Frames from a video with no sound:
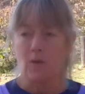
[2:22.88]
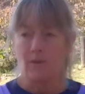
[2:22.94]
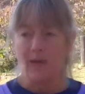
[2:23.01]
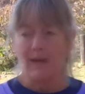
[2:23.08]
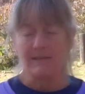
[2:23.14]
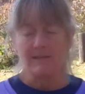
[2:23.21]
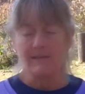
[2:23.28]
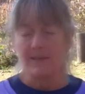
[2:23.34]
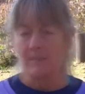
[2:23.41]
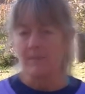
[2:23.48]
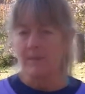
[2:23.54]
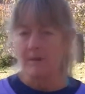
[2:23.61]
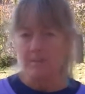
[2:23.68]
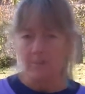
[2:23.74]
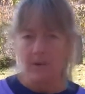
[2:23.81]
that's
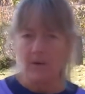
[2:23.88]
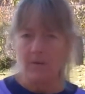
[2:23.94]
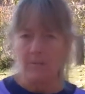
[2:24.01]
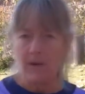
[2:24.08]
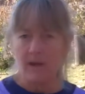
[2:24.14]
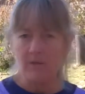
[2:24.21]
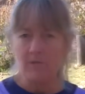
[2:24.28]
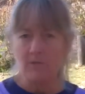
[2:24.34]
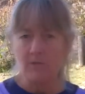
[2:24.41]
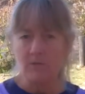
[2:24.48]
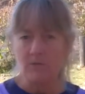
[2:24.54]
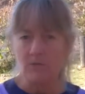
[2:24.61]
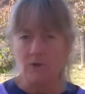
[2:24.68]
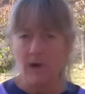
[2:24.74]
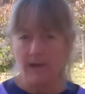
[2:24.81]
something to bear in mind when you're
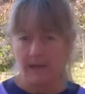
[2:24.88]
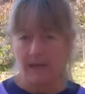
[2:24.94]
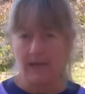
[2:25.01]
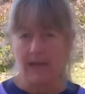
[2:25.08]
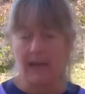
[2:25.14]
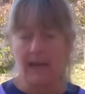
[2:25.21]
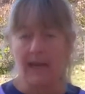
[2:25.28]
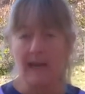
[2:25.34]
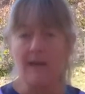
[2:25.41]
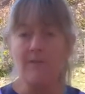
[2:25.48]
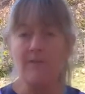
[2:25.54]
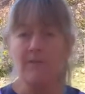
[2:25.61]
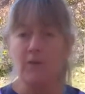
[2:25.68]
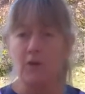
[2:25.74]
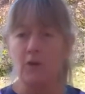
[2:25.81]
training.
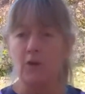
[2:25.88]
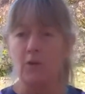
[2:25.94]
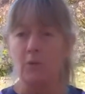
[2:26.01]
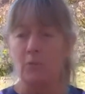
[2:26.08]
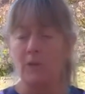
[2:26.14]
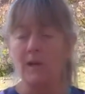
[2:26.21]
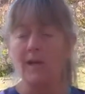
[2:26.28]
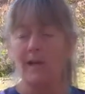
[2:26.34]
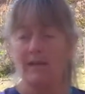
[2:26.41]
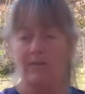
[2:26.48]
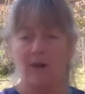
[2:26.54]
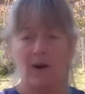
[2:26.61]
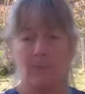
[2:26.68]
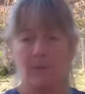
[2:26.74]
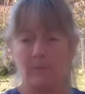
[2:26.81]
We like
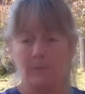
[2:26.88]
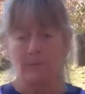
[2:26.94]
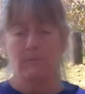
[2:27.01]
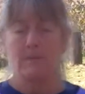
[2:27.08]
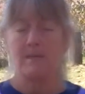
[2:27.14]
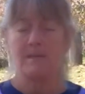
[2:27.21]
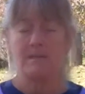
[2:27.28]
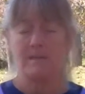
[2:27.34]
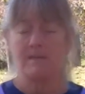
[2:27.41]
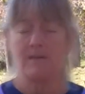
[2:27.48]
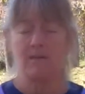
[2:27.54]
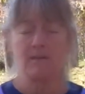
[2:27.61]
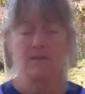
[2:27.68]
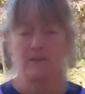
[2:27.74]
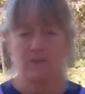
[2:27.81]
for our people to be
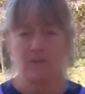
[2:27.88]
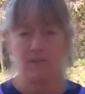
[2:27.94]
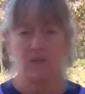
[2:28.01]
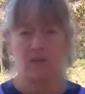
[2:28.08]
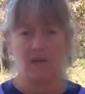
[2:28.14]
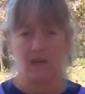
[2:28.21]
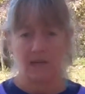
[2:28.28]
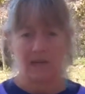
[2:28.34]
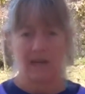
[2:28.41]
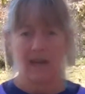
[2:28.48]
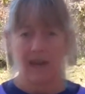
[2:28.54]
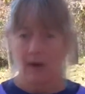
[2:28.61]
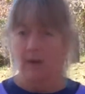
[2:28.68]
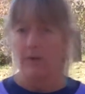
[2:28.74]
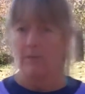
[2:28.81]
self-sufficient and
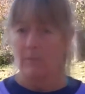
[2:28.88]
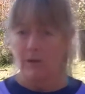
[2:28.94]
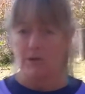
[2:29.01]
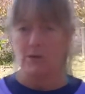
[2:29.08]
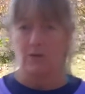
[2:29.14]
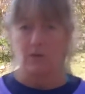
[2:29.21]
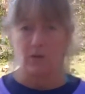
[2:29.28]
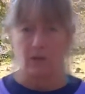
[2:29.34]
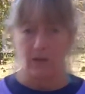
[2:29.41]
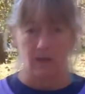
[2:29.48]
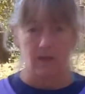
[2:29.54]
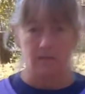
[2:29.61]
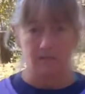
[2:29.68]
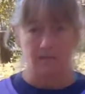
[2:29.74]
carry what you're gonna